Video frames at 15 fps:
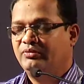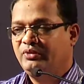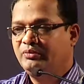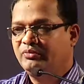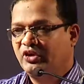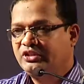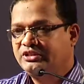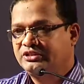
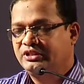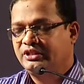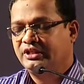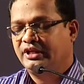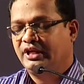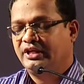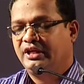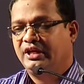must
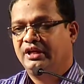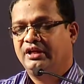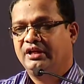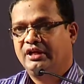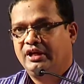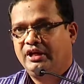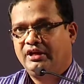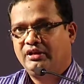get
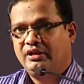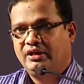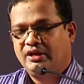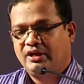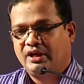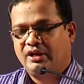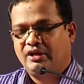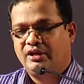
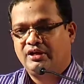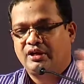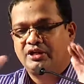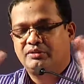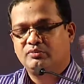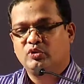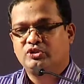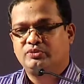an
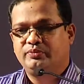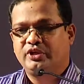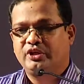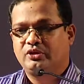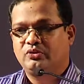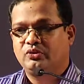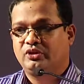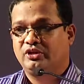atmosphere
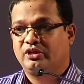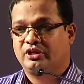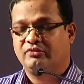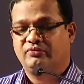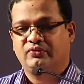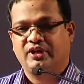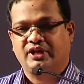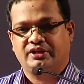to
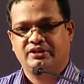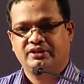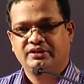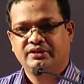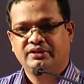reflect.